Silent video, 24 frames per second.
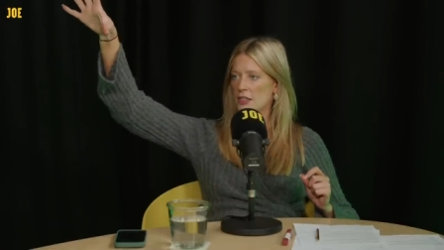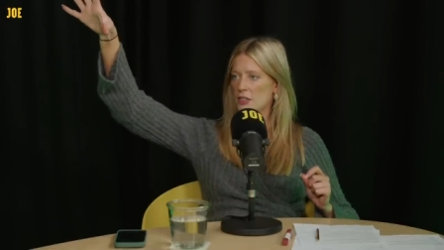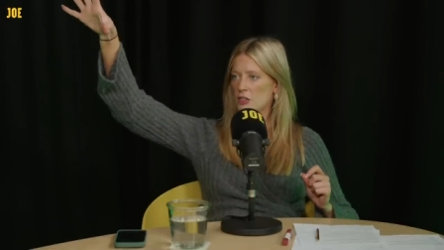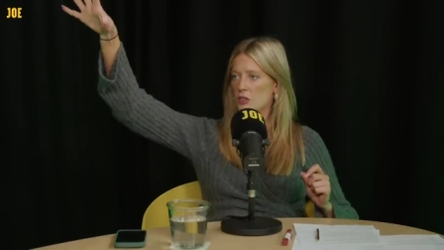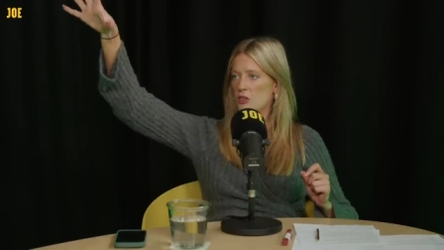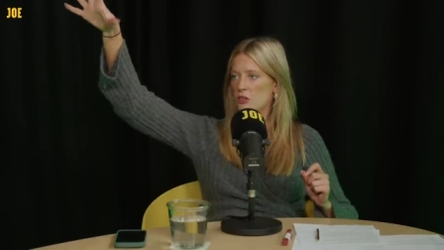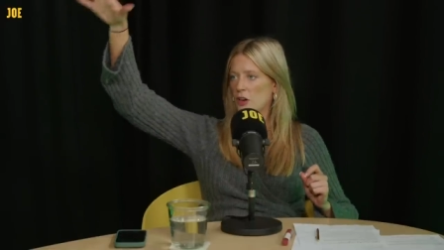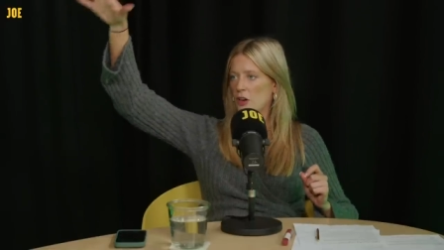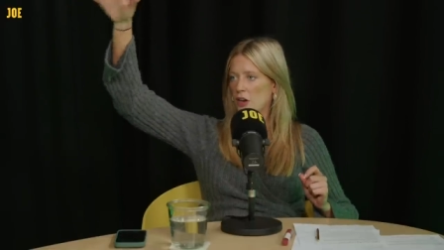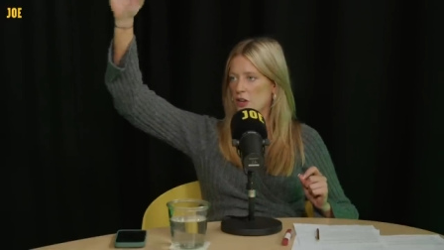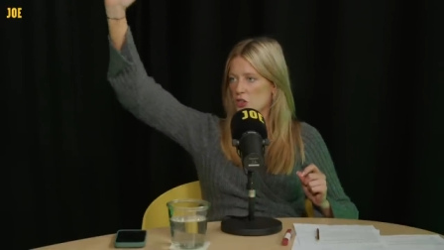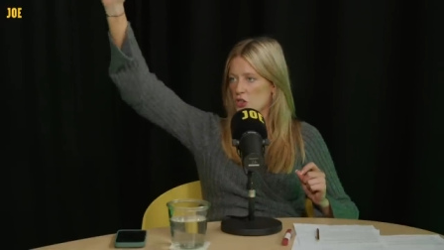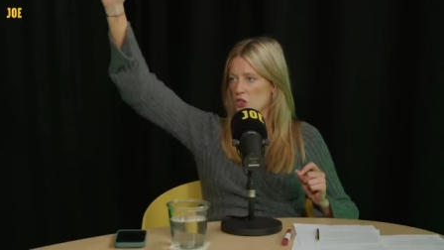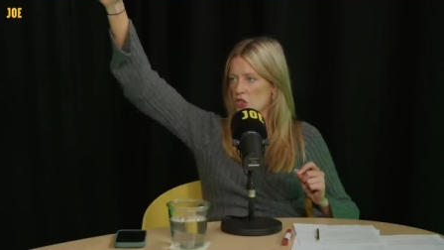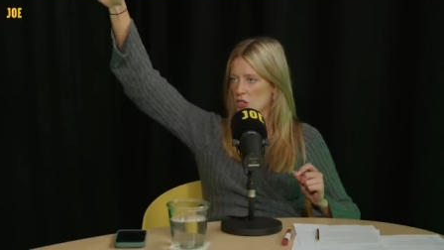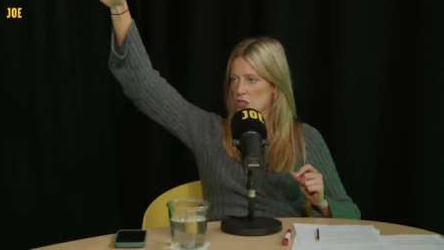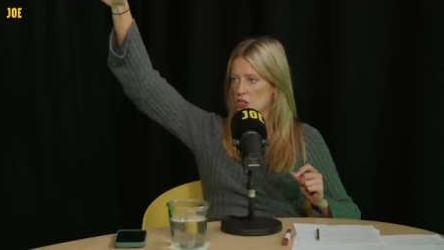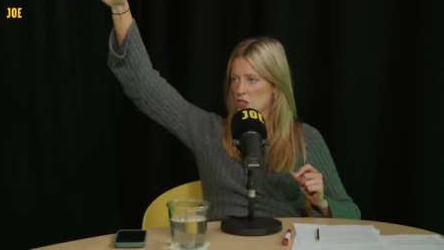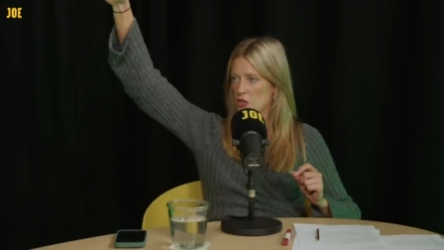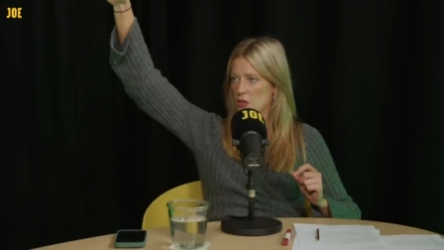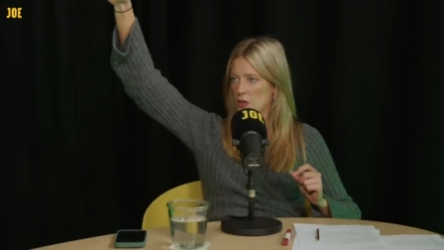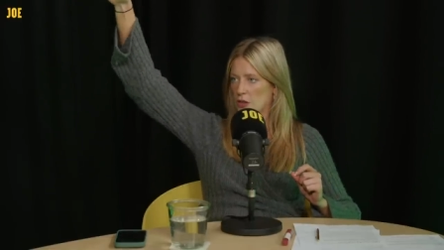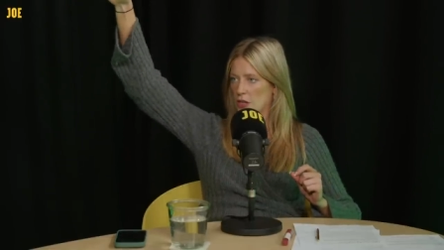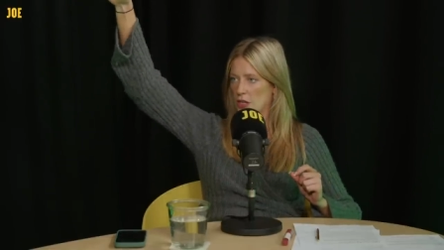Liz Truss,
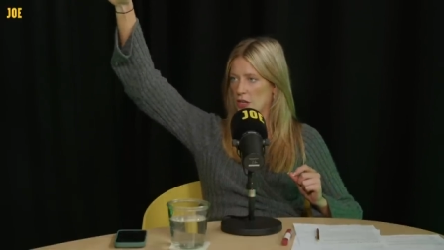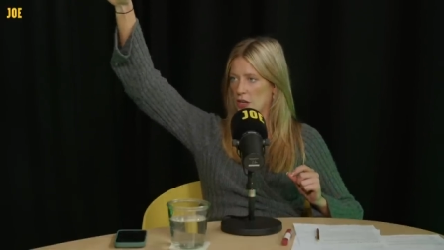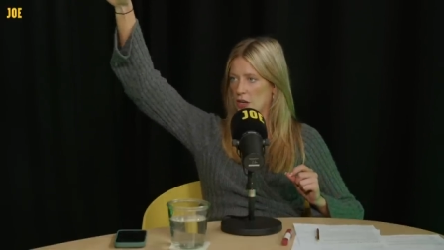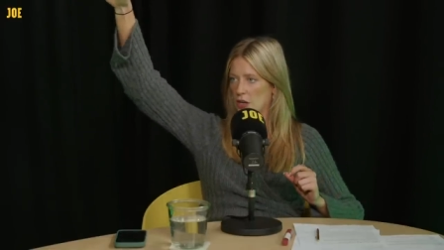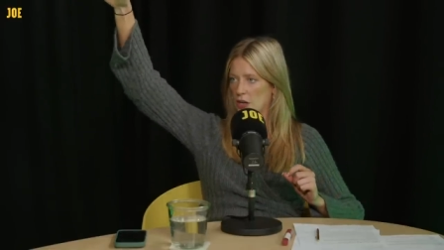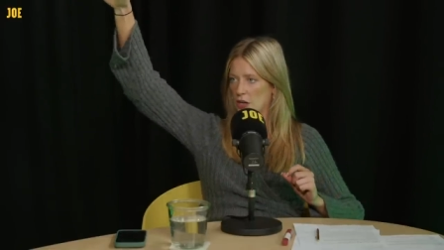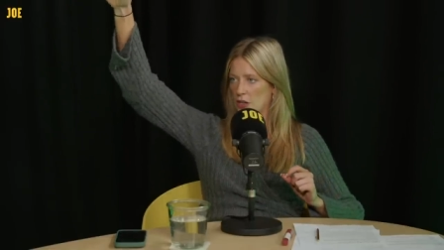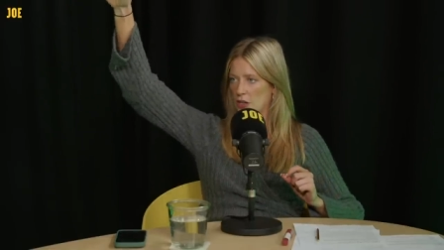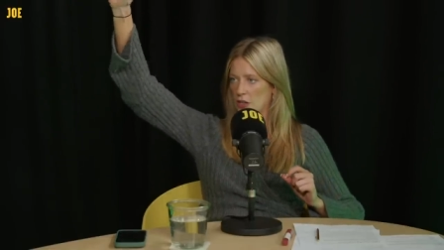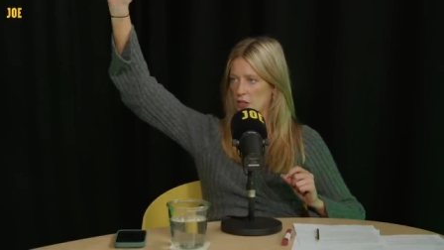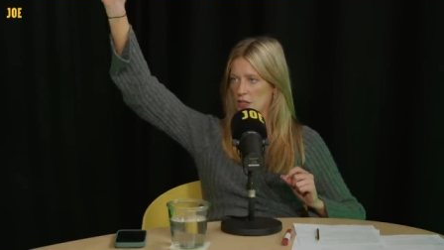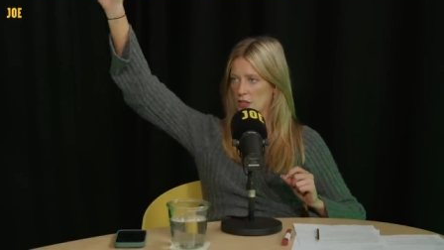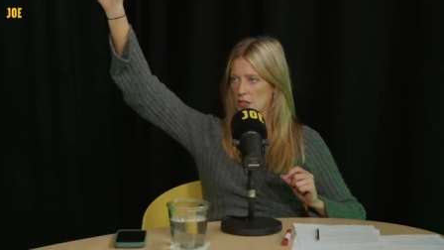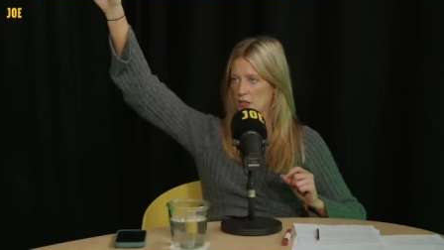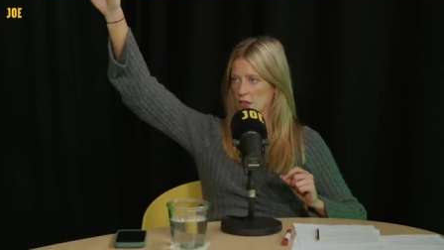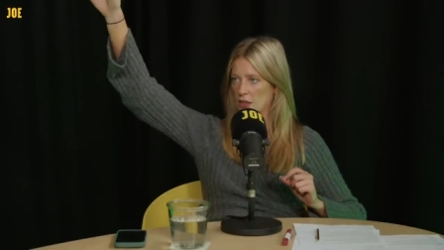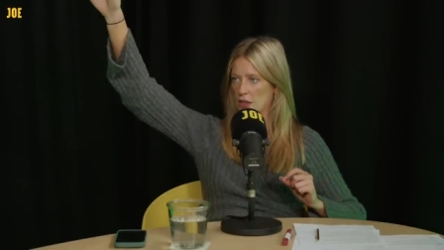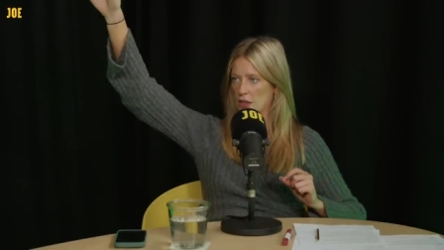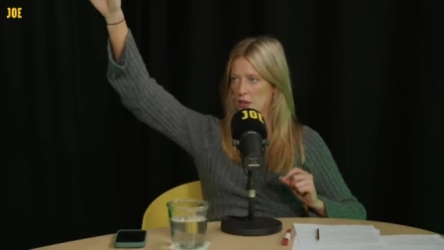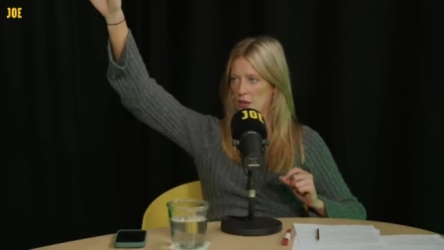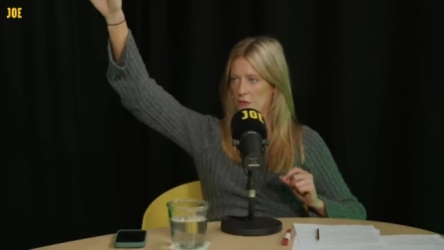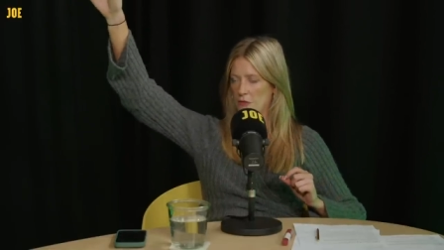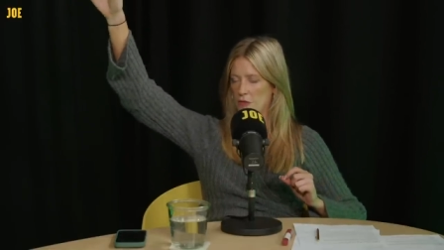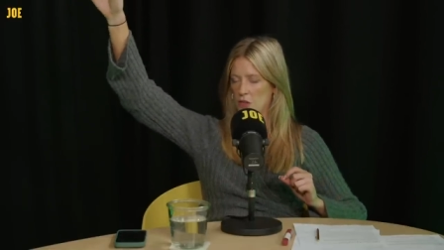she's doing her
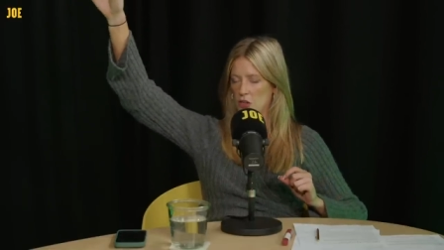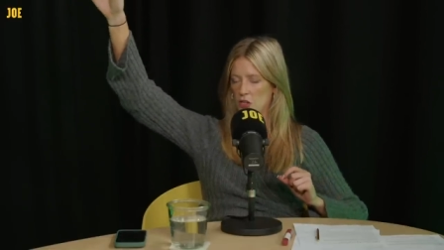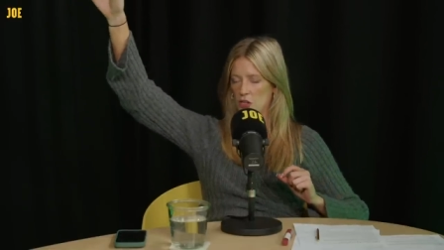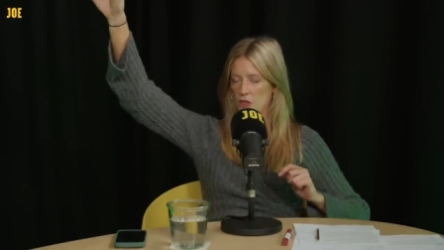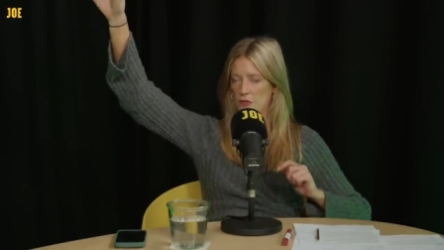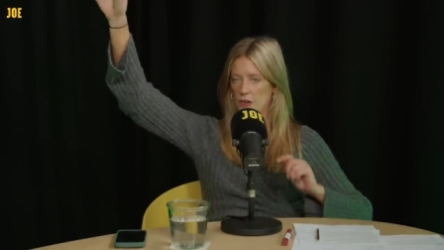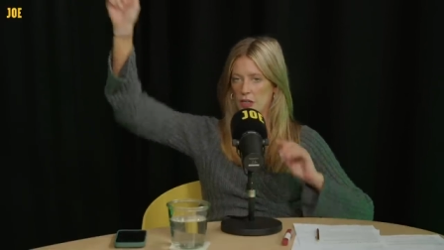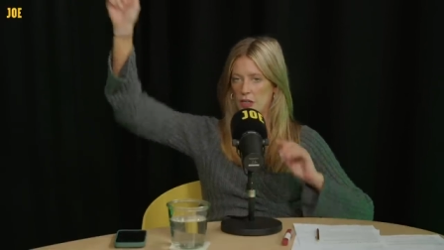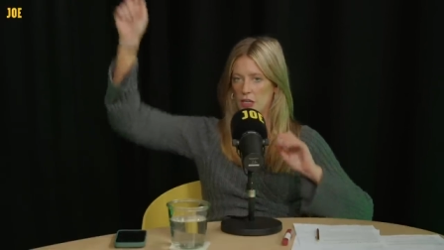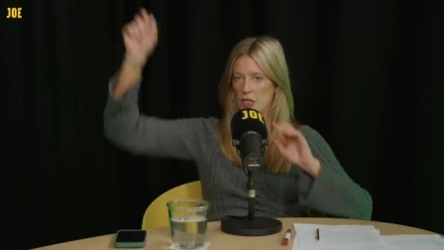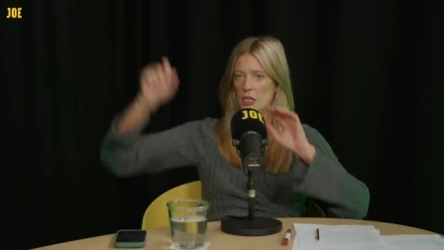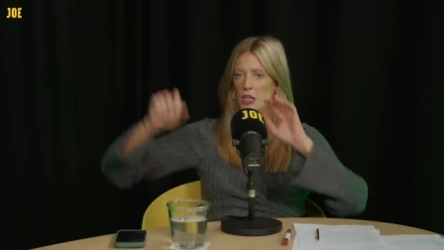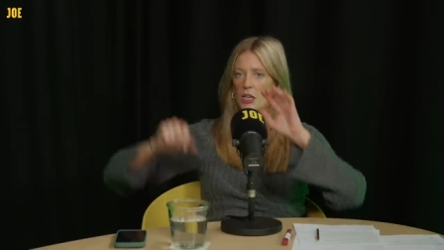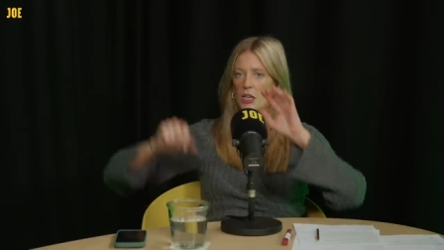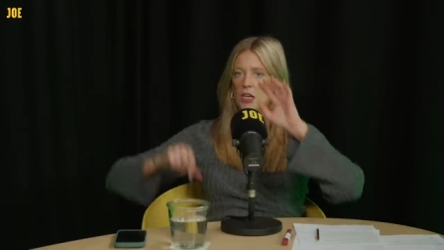little fringe event.